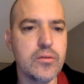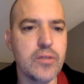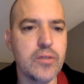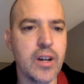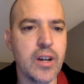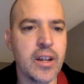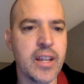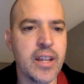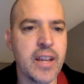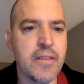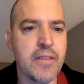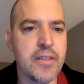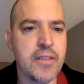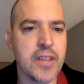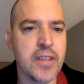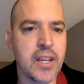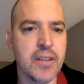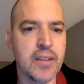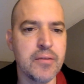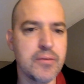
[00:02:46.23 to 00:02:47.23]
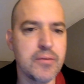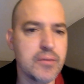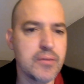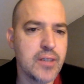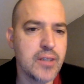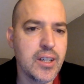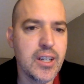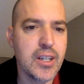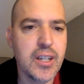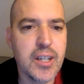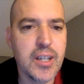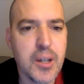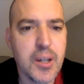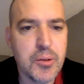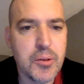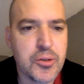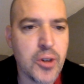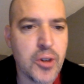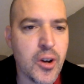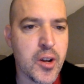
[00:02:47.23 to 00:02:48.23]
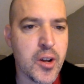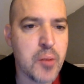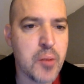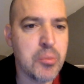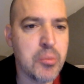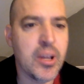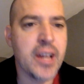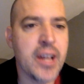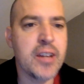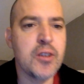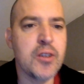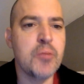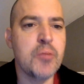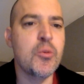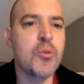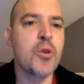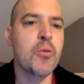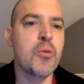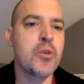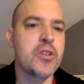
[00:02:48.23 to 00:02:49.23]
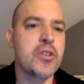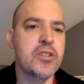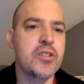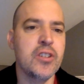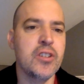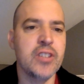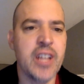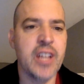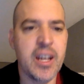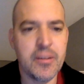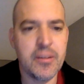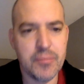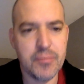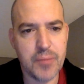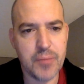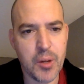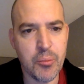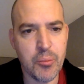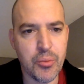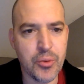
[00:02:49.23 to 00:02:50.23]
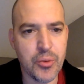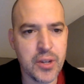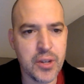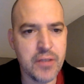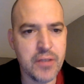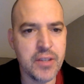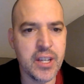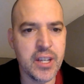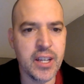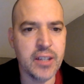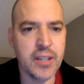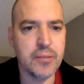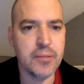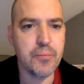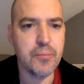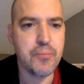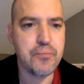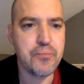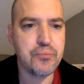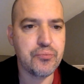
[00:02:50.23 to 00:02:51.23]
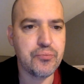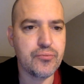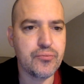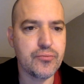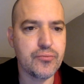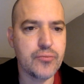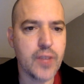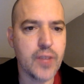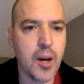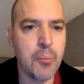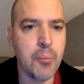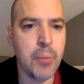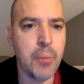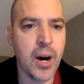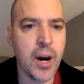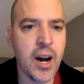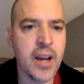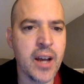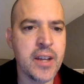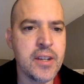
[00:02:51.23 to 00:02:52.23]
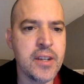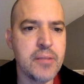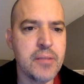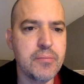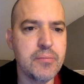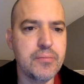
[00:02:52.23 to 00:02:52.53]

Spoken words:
can't even think of drawing a blank on more words on that. Abbreviate. Abide.